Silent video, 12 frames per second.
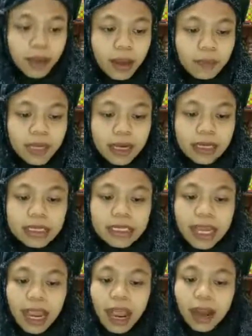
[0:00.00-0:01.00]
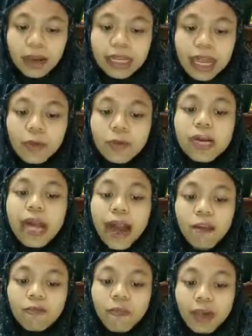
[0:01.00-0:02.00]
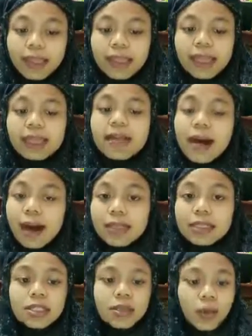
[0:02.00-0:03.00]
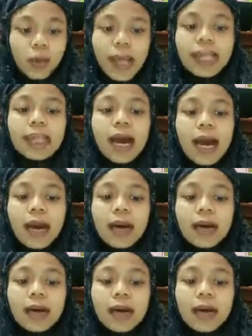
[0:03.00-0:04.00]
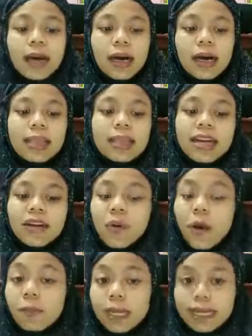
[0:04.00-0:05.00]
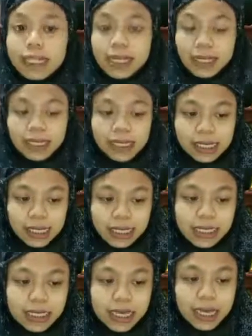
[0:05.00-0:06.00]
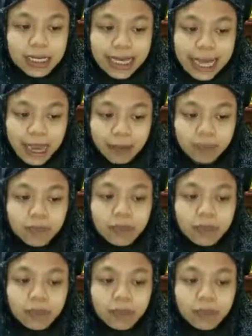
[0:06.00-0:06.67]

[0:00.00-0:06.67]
because they were have faith in God. So when the Rome missionaries came,